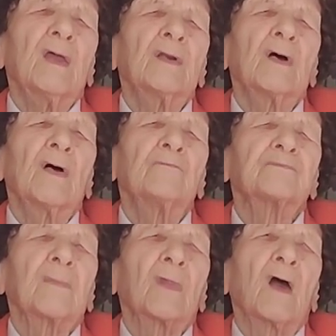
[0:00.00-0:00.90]
and um,
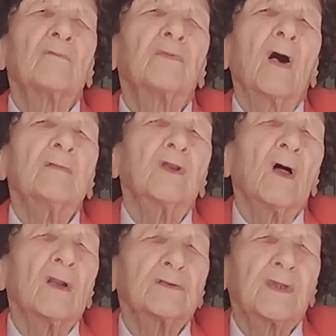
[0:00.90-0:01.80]
a five
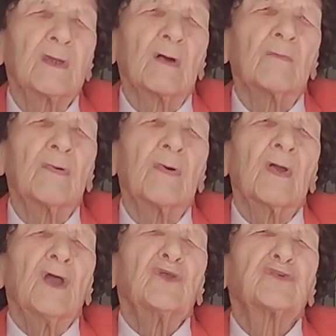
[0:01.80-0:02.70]
dollar tip,
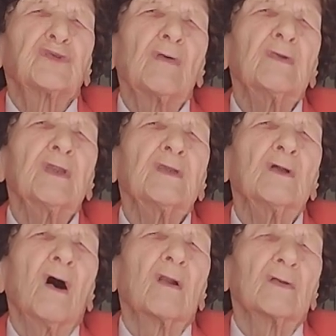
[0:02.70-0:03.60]
seventy
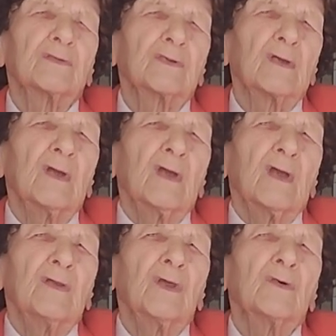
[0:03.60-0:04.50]
dollars,
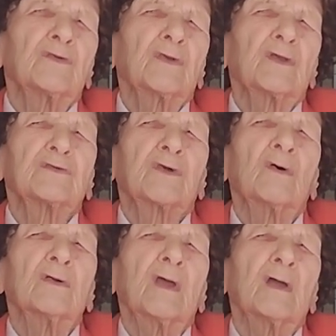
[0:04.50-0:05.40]
and that was at
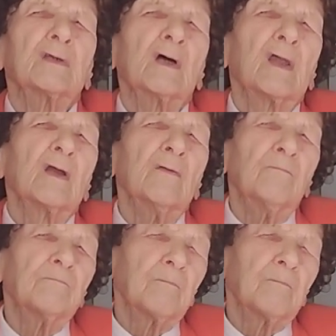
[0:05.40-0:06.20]
Schodack Diner.